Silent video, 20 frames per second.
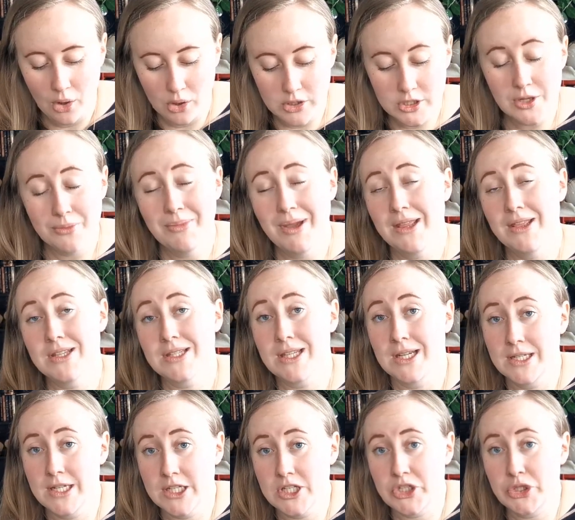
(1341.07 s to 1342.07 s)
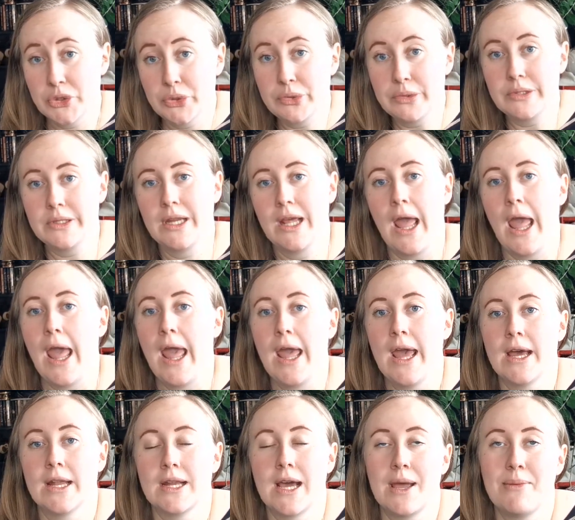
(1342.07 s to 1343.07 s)
Also made the Sunday suit,
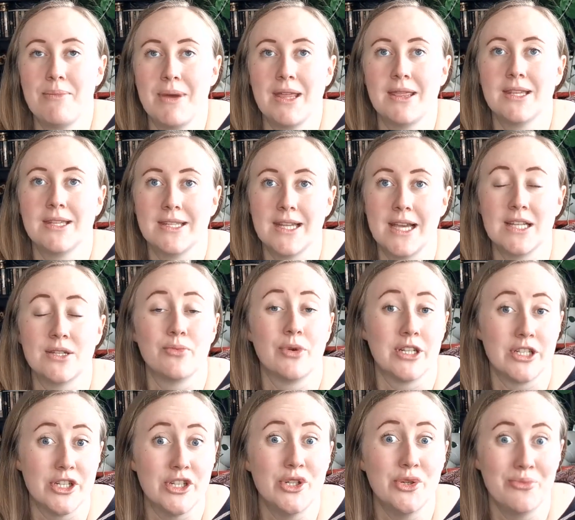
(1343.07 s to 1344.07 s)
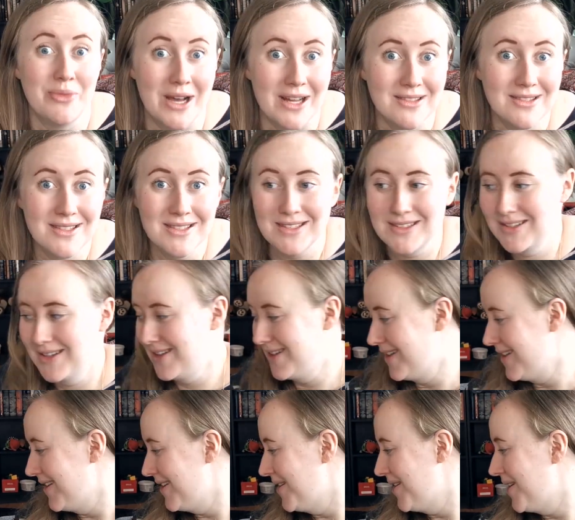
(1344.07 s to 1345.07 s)
and I made the size 1 to 2 months.
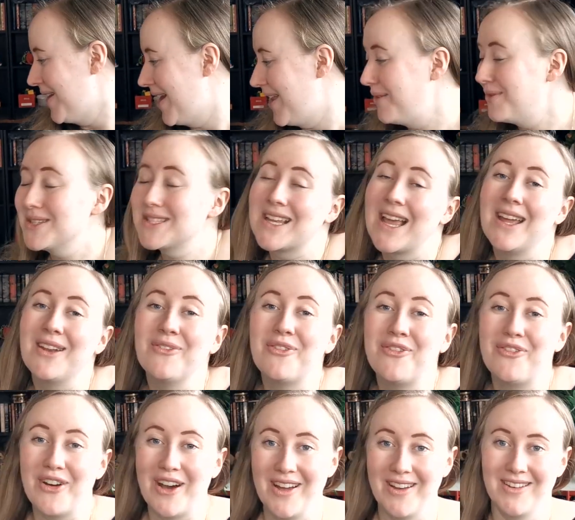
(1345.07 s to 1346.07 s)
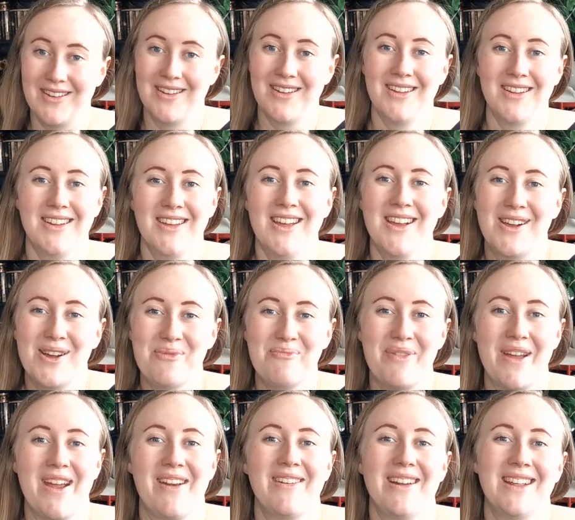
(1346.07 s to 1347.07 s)
And it was kind of fun
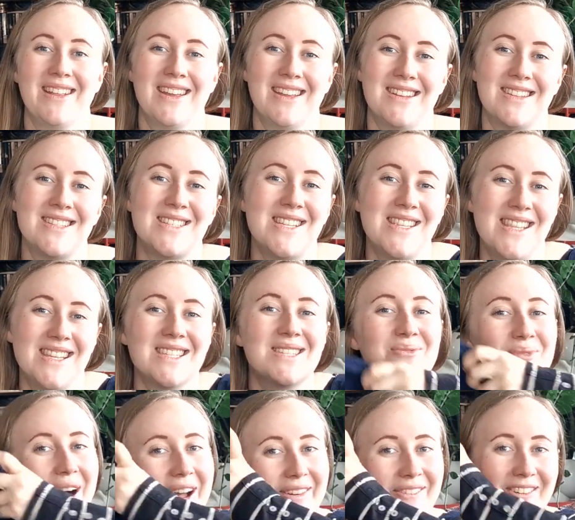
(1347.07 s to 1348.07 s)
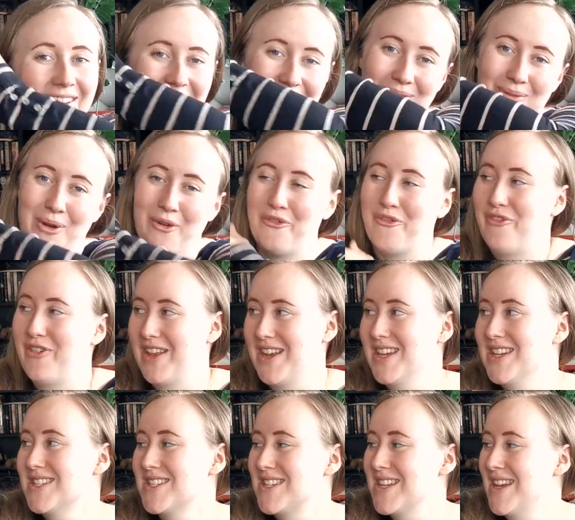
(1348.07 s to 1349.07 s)
comparing it to this one when they were
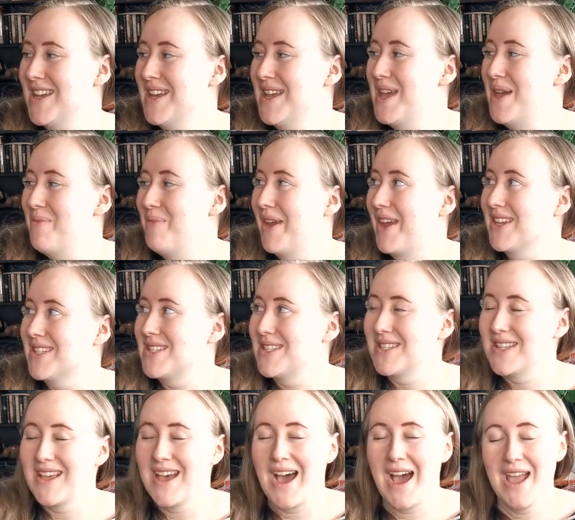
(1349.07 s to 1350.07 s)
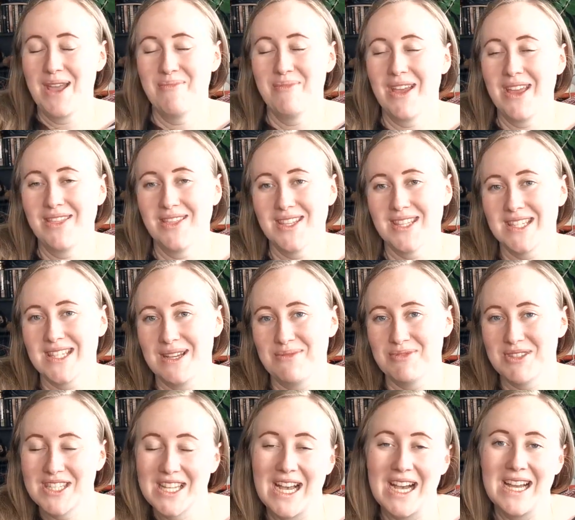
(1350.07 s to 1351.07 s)
finished, because I made the same
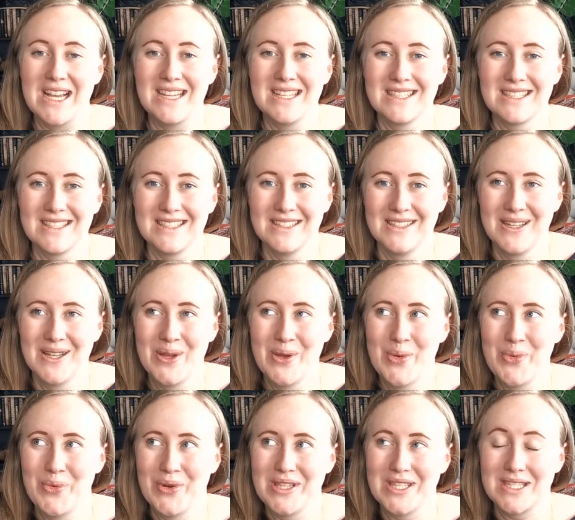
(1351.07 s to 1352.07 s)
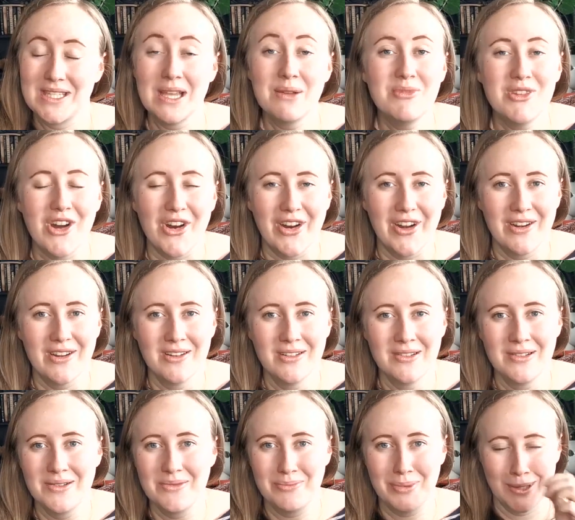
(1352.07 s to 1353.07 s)
size with the same yarn,
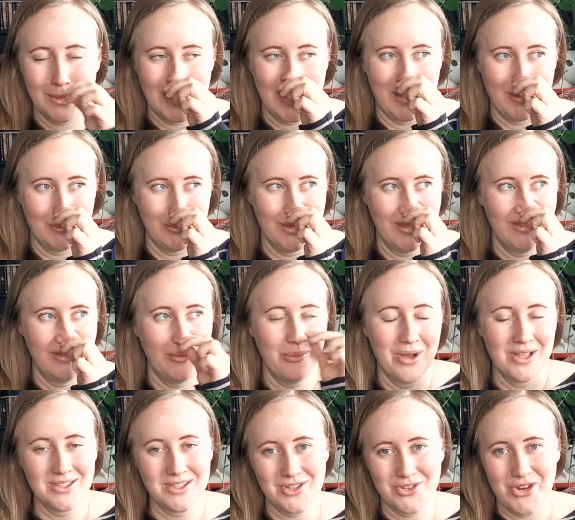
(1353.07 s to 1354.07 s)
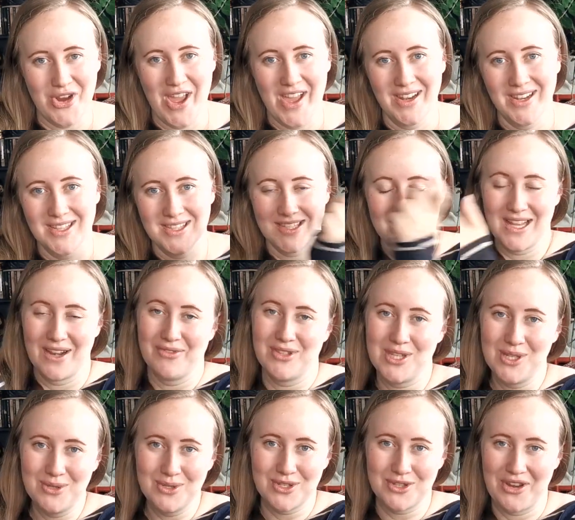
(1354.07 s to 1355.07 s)
but like with 1 strand instead of
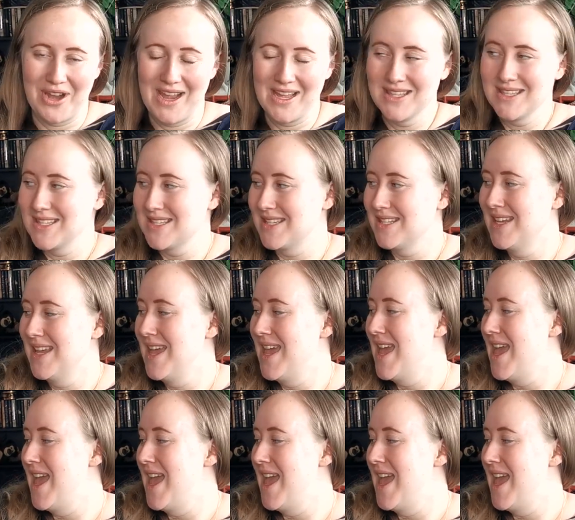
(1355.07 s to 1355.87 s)
2 strands,